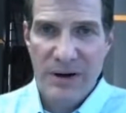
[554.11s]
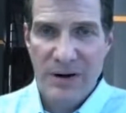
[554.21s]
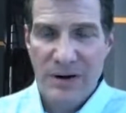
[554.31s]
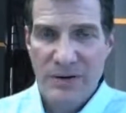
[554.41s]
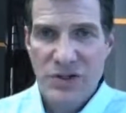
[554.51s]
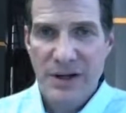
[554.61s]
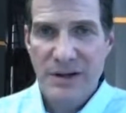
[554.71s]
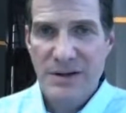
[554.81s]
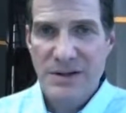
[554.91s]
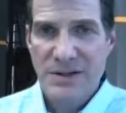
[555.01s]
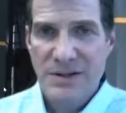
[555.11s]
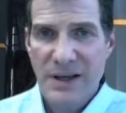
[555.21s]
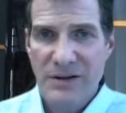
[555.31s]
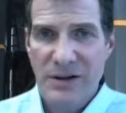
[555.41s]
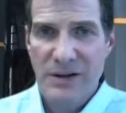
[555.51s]
our Chinese
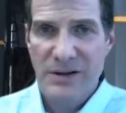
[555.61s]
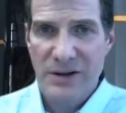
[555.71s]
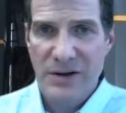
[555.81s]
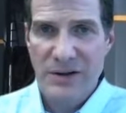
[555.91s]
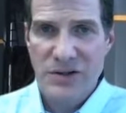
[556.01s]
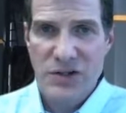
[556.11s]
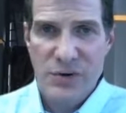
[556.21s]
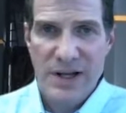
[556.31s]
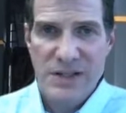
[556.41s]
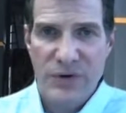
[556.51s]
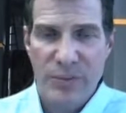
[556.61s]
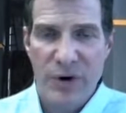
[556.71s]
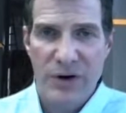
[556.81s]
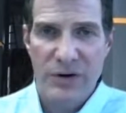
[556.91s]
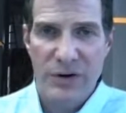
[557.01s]
technology transfer
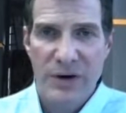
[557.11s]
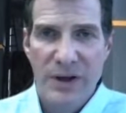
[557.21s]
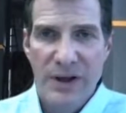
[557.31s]
partner.